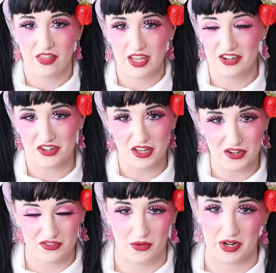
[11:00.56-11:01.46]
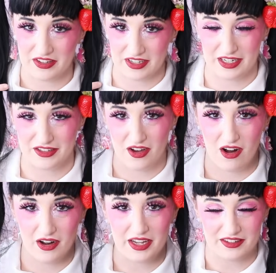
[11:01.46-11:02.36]
The Angelic Forest in its
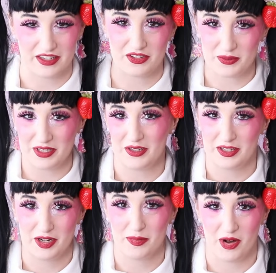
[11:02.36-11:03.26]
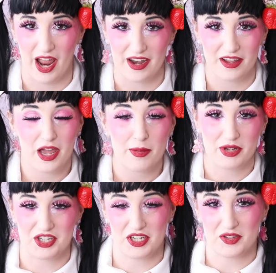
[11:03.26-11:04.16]
heart is a sweet Lolita brand,
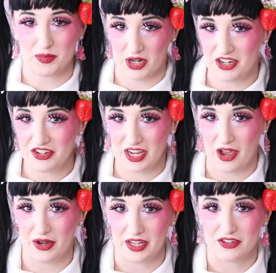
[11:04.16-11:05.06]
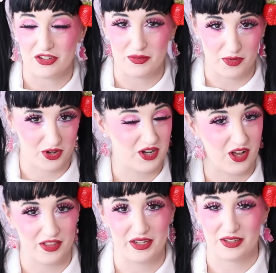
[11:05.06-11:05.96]
but she is branching out into more
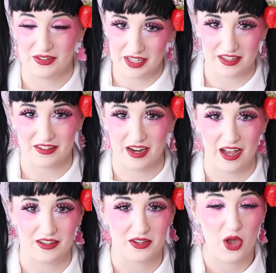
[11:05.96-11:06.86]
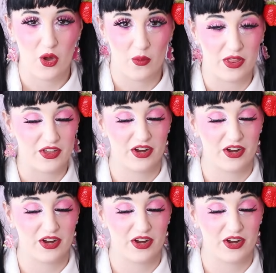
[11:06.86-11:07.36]
gothic Lolita styles with